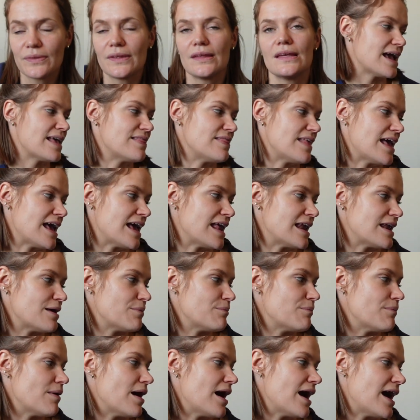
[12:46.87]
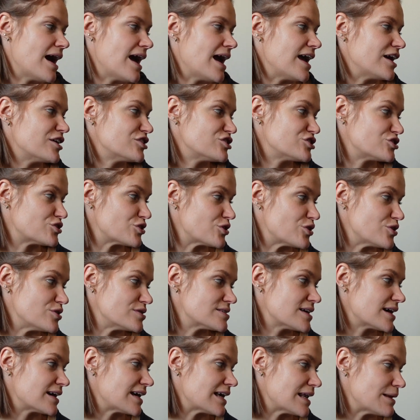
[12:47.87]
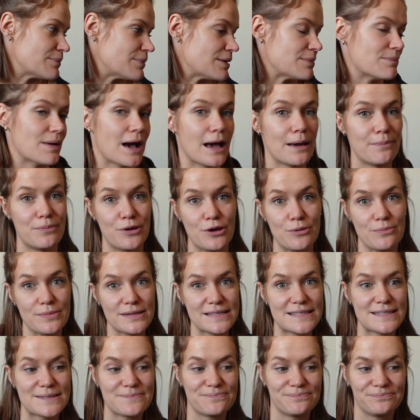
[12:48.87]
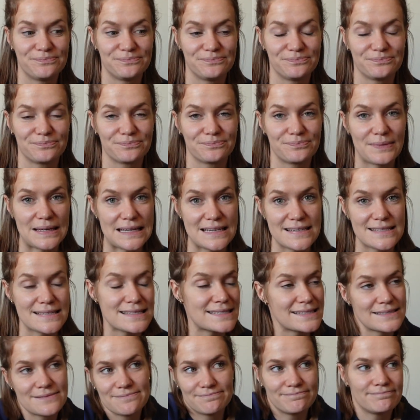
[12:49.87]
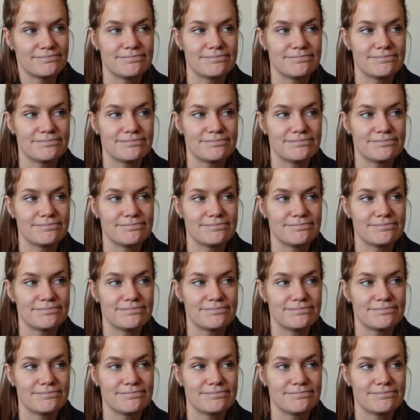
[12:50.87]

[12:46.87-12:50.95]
And then my shoes are going to be my Pumas, because